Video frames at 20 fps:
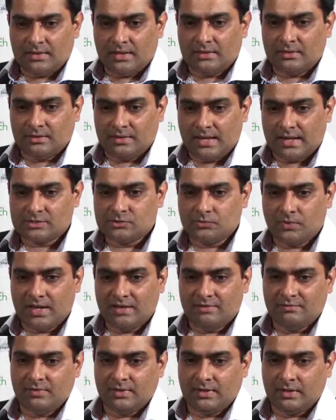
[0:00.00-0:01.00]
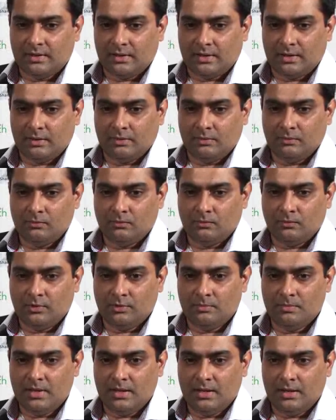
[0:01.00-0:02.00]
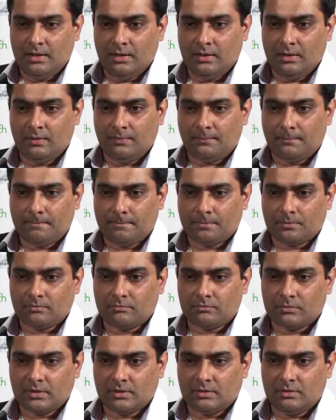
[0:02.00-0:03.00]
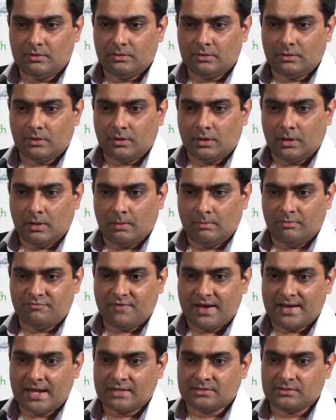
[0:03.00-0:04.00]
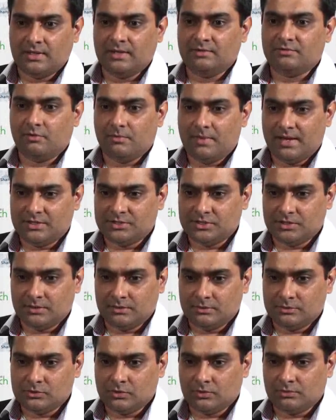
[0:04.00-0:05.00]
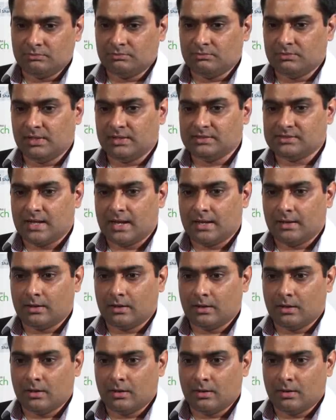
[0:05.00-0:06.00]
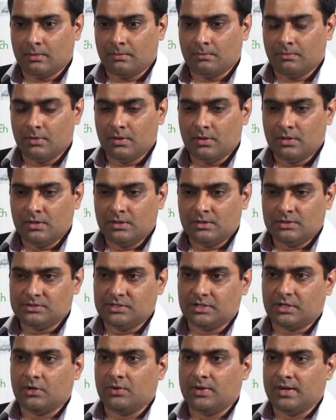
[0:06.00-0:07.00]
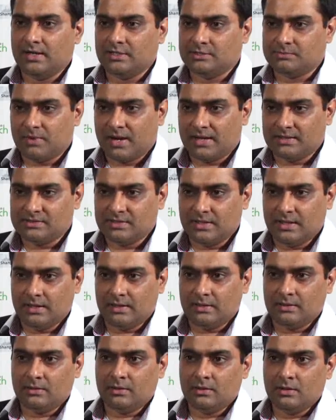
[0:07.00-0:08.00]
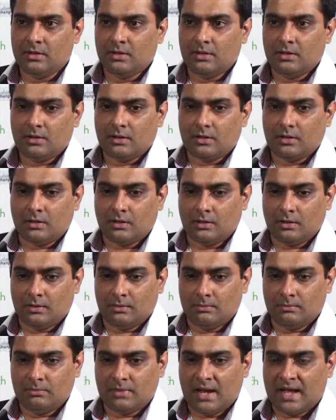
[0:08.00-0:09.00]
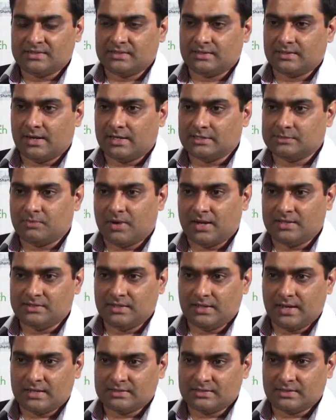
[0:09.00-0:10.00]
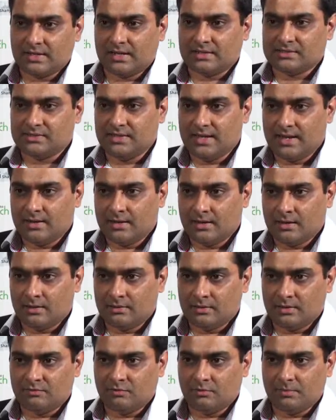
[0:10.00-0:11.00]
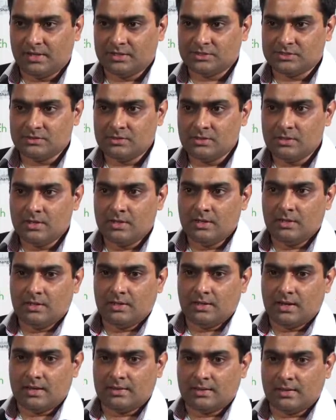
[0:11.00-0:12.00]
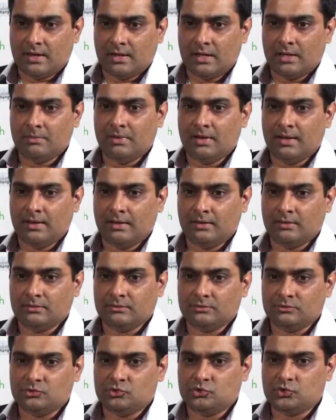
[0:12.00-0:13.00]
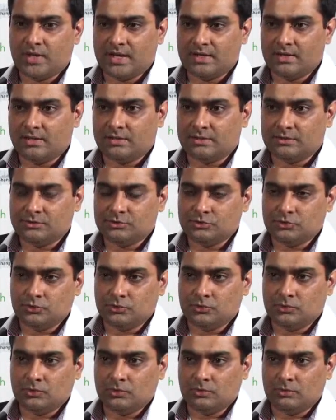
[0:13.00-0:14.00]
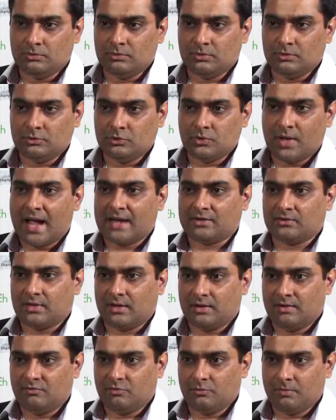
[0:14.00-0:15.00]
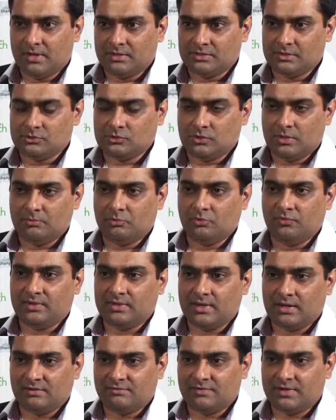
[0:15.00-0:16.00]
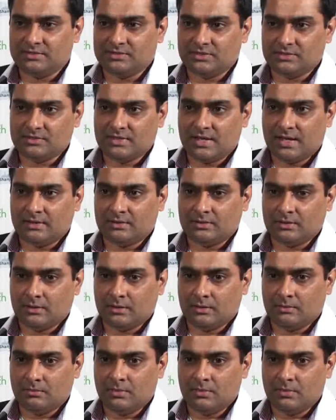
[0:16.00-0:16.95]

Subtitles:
then the next wave will be financial information. So things like securities pricing, asset class pricing, asset class data information, and then enabling traders to act on that information. So improving the interfaces that